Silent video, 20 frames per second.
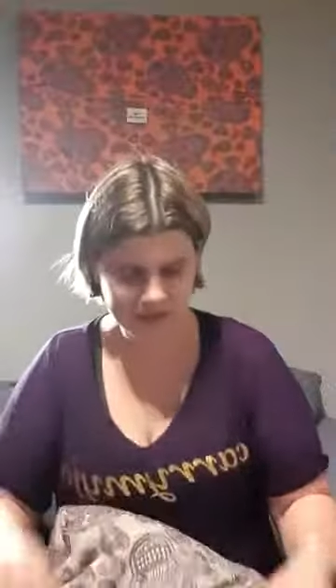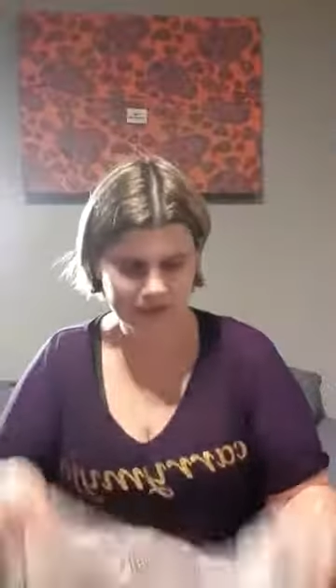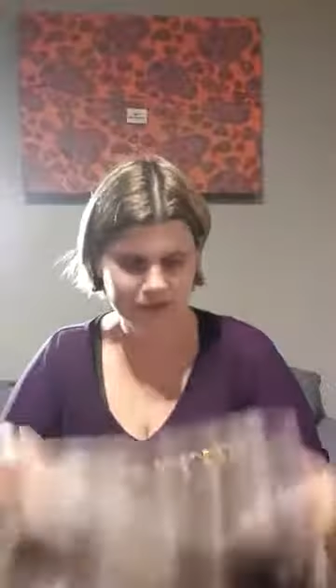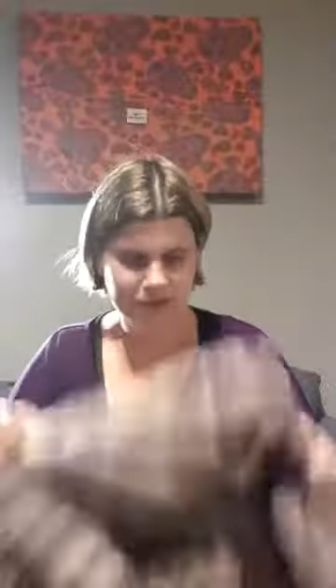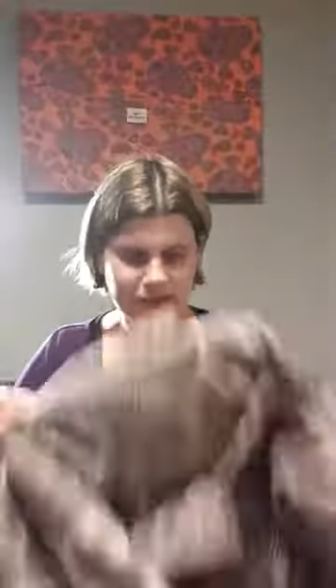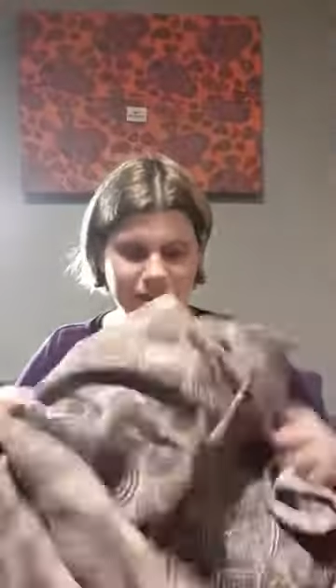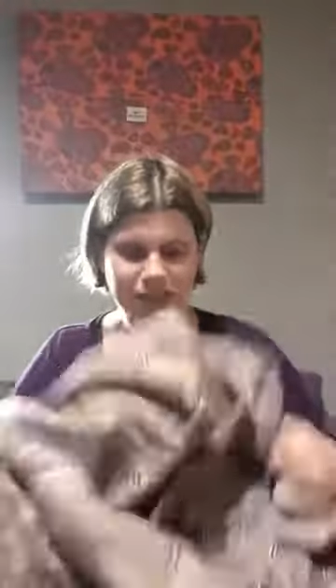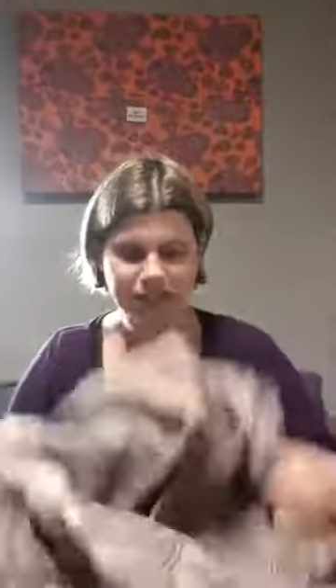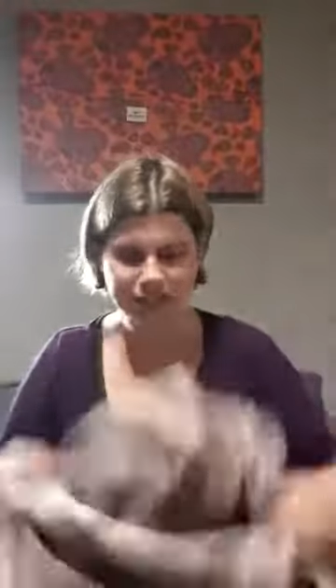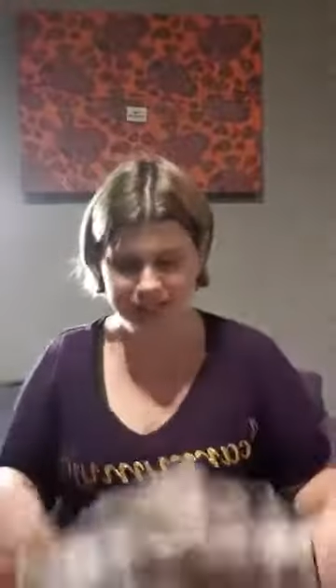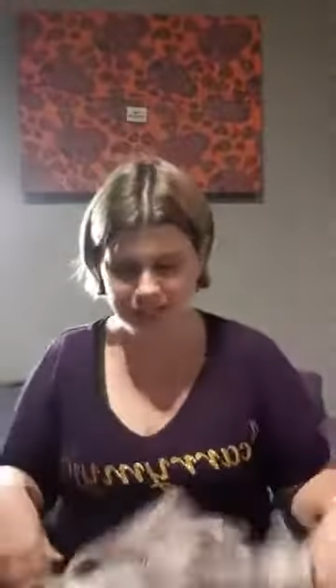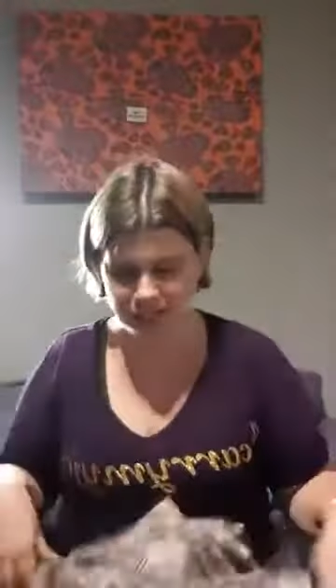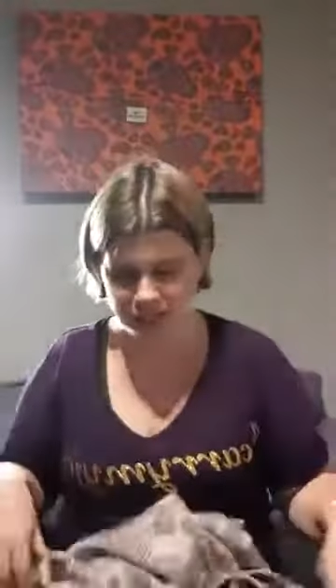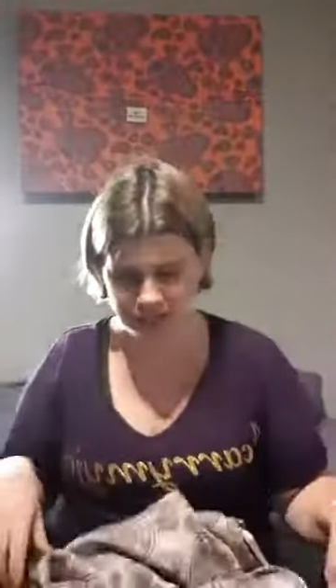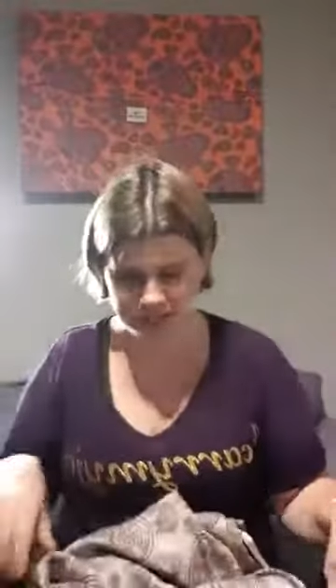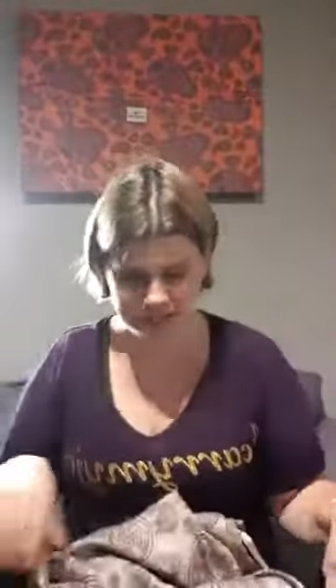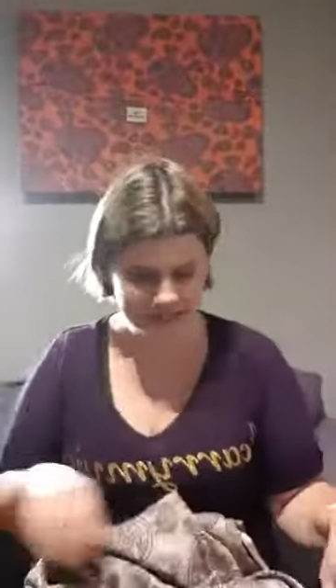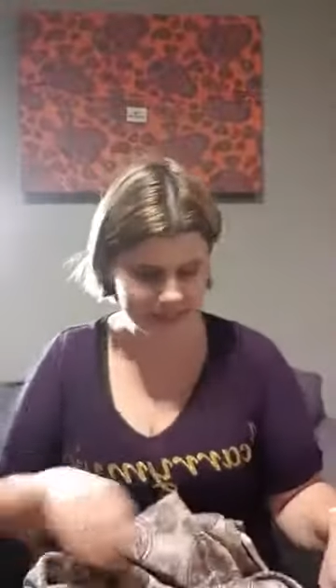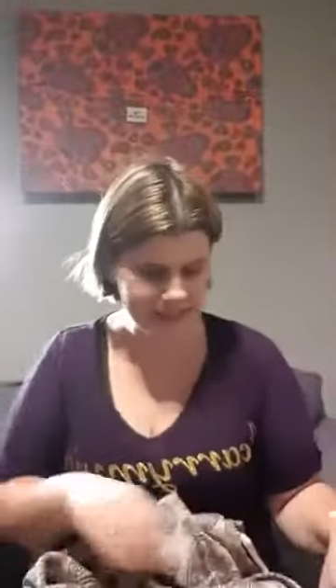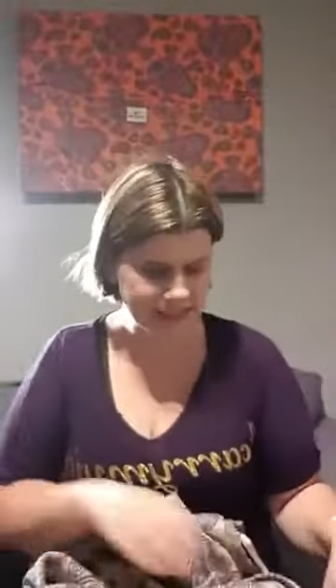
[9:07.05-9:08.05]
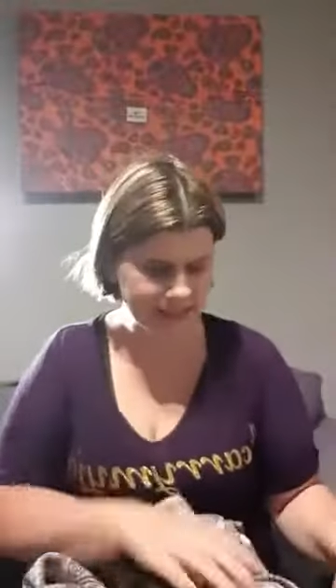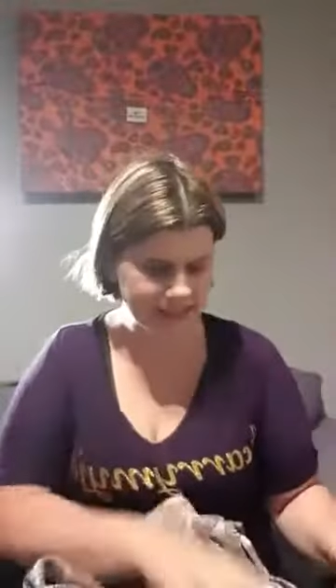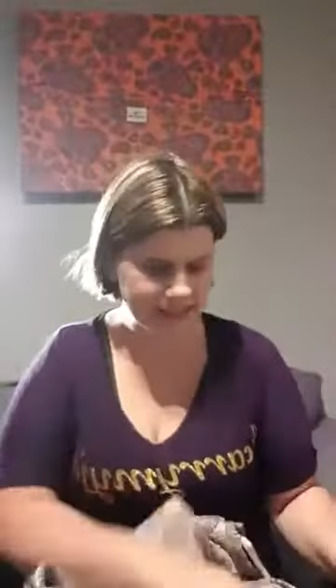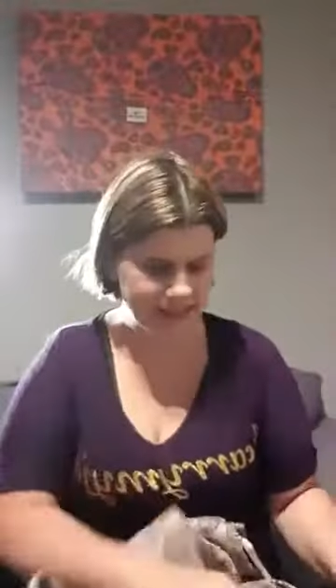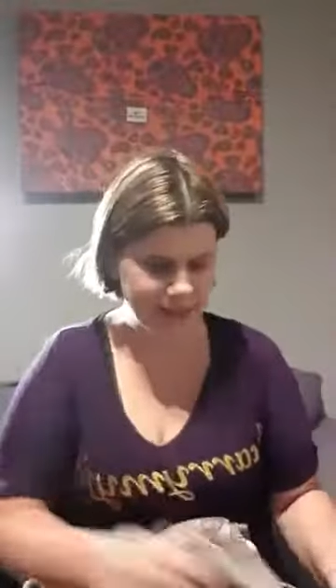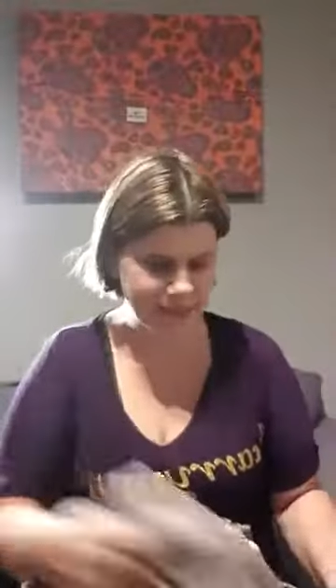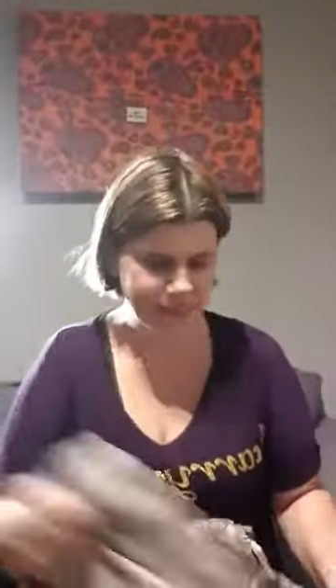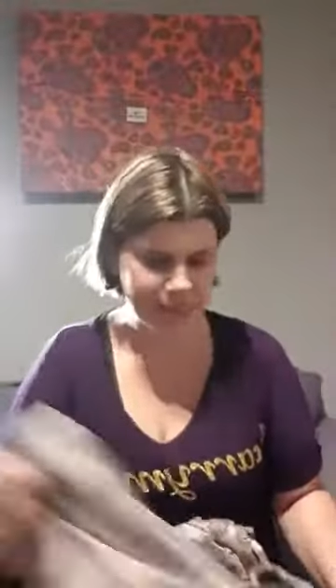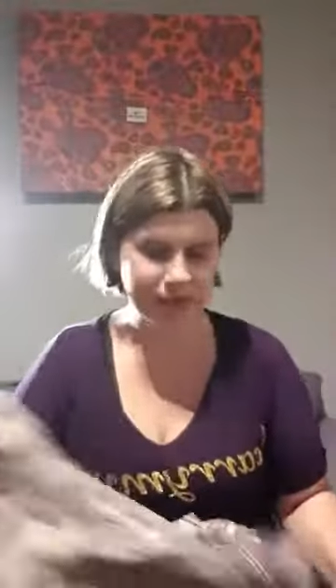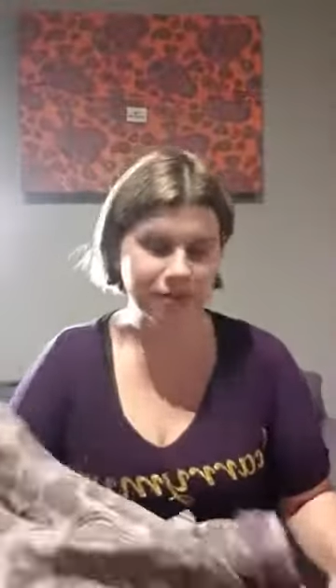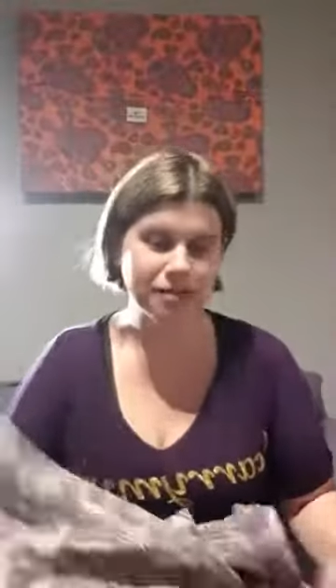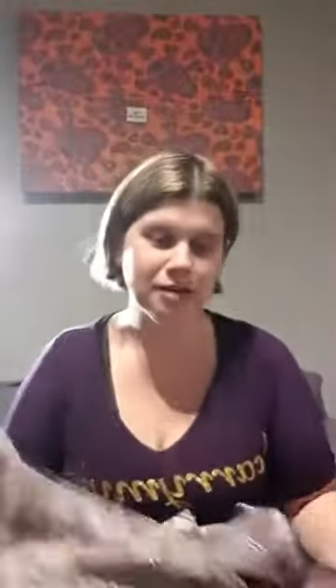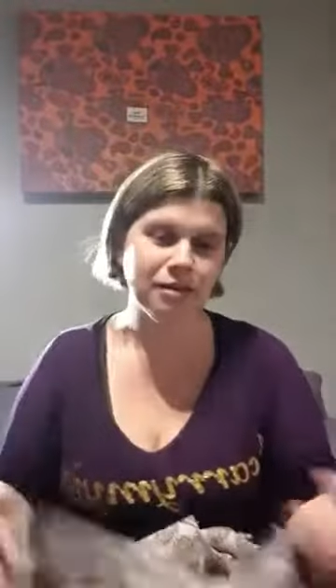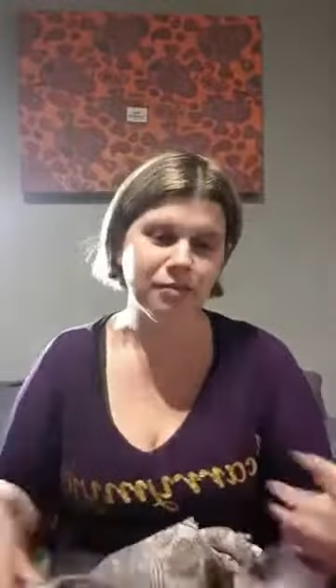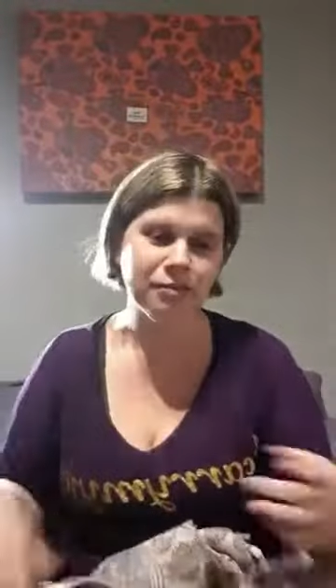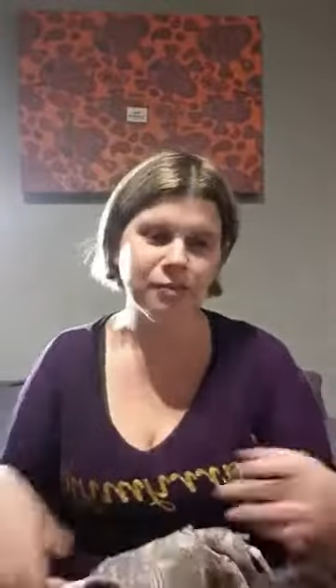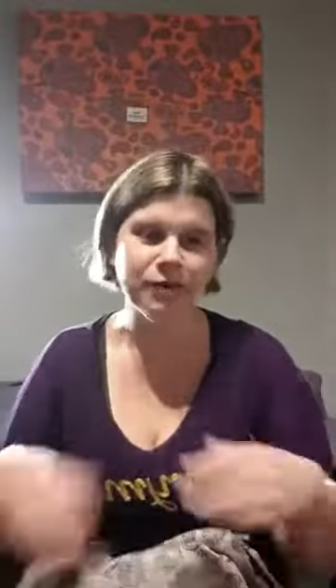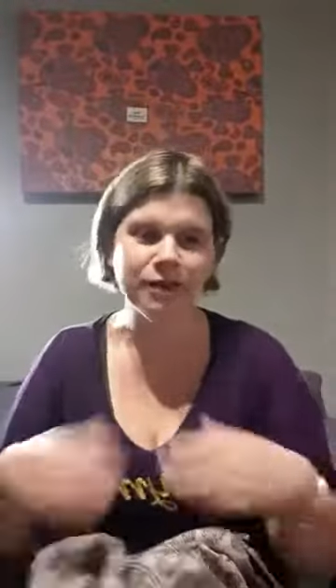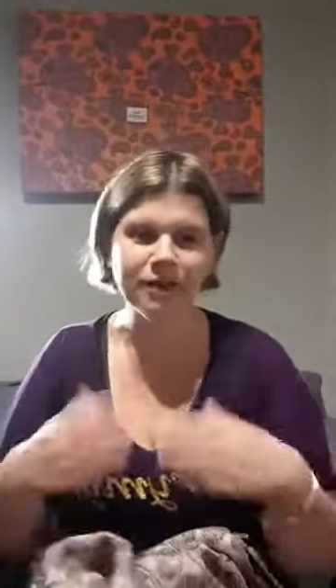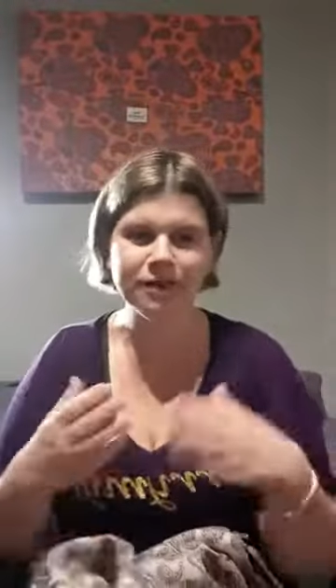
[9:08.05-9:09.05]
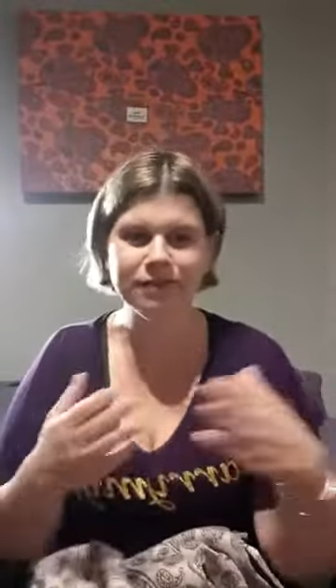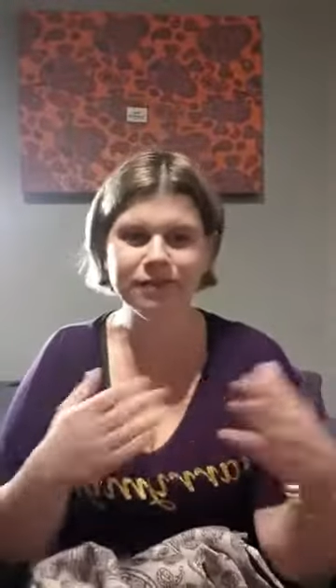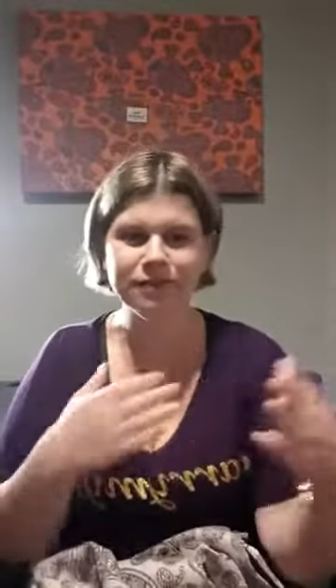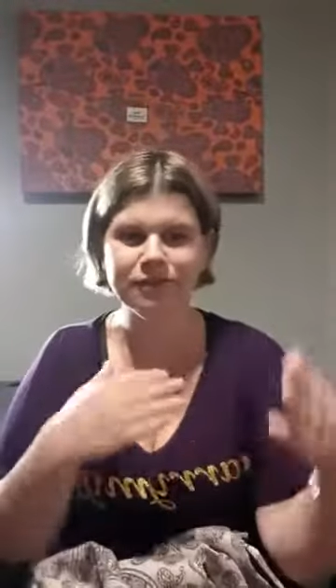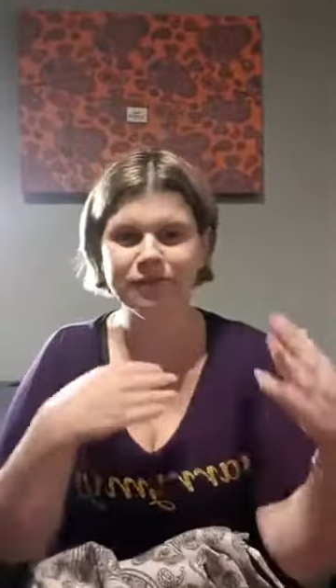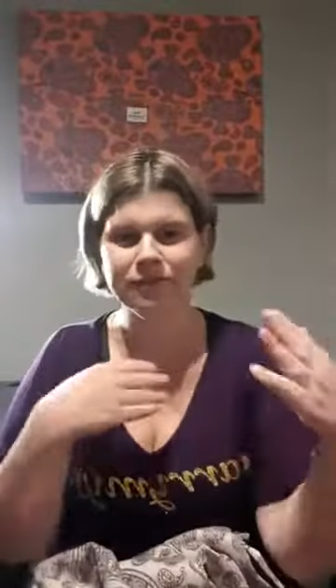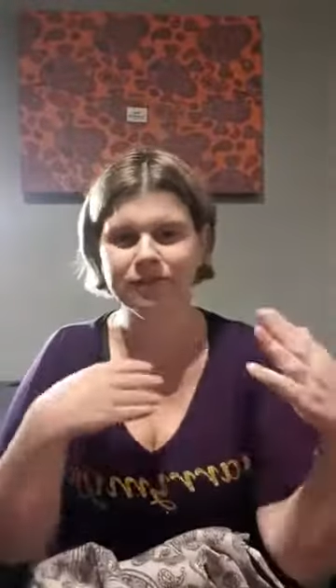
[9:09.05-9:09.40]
So just so you can see it being done with